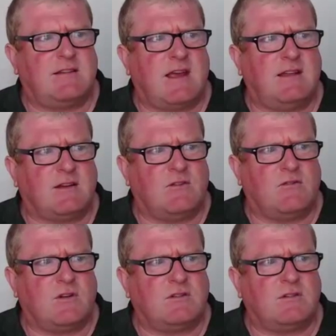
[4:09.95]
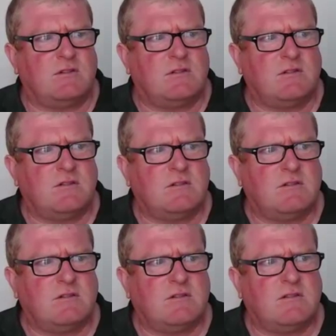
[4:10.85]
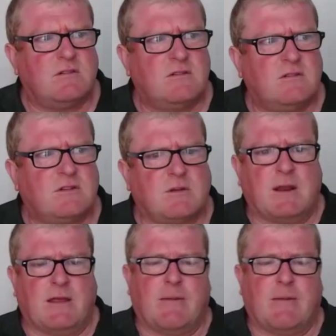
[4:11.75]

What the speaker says: 800s, something like